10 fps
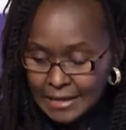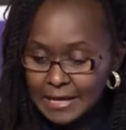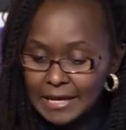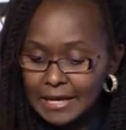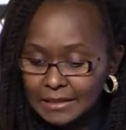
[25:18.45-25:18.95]

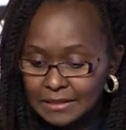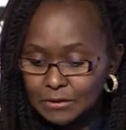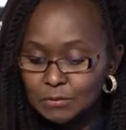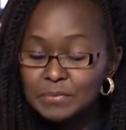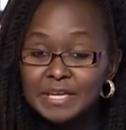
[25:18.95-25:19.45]
And they
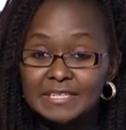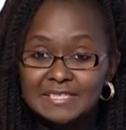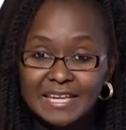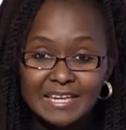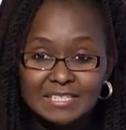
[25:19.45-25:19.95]
will be
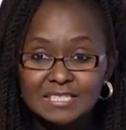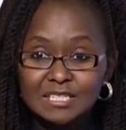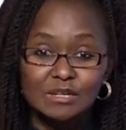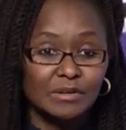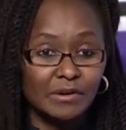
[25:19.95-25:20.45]

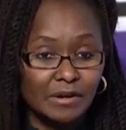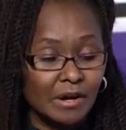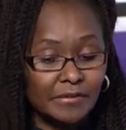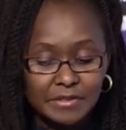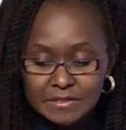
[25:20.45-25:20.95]
assessed
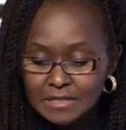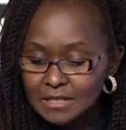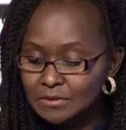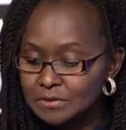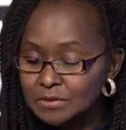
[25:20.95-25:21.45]
on the
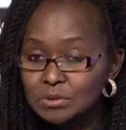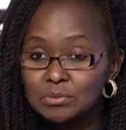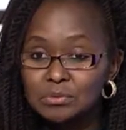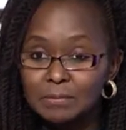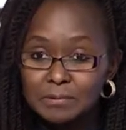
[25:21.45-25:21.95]
skills
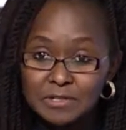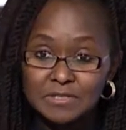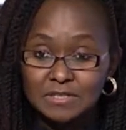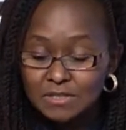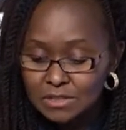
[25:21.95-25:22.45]
through a
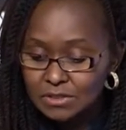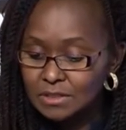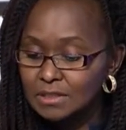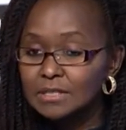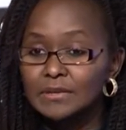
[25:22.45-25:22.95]

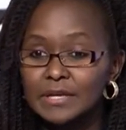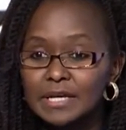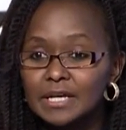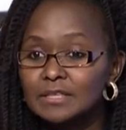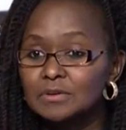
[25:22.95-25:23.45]
presentation,
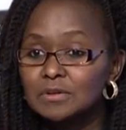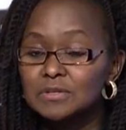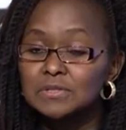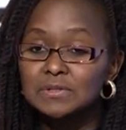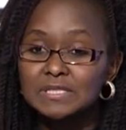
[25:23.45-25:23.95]
and they will
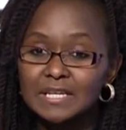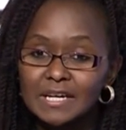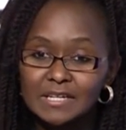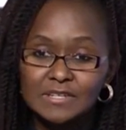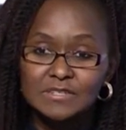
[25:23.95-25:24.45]
also take
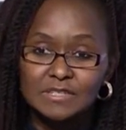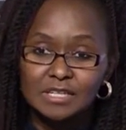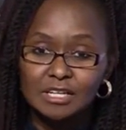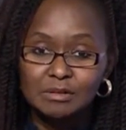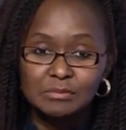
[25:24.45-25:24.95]
an
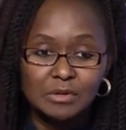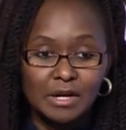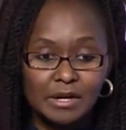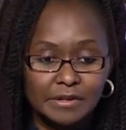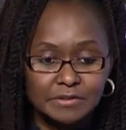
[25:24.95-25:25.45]
exam
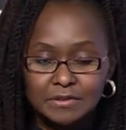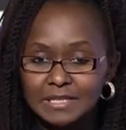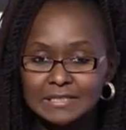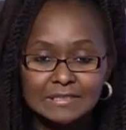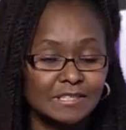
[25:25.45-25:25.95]
uh, so
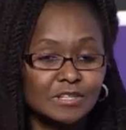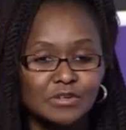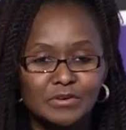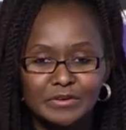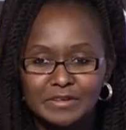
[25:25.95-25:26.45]
that they
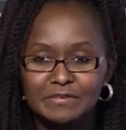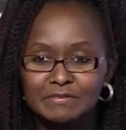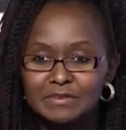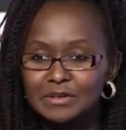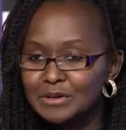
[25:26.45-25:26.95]
know if
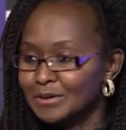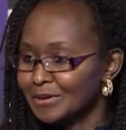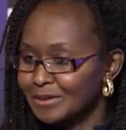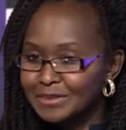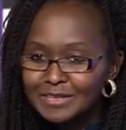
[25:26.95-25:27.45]

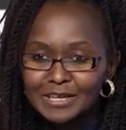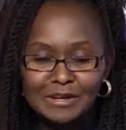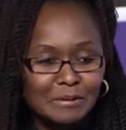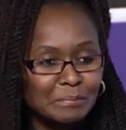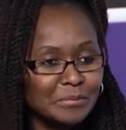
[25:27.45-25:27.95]

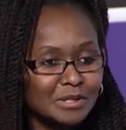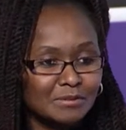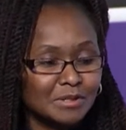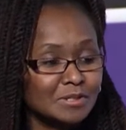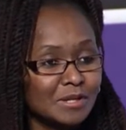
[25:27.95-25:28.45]
the
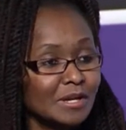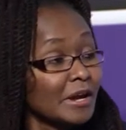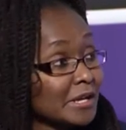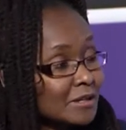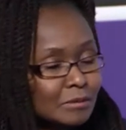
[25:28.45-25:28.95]
research, uh,
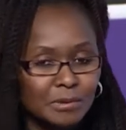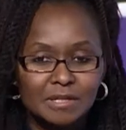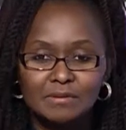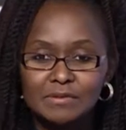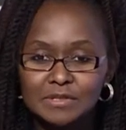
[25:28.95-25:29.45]

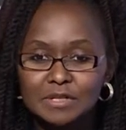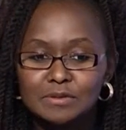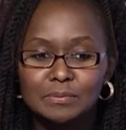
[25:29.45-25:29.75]
independent research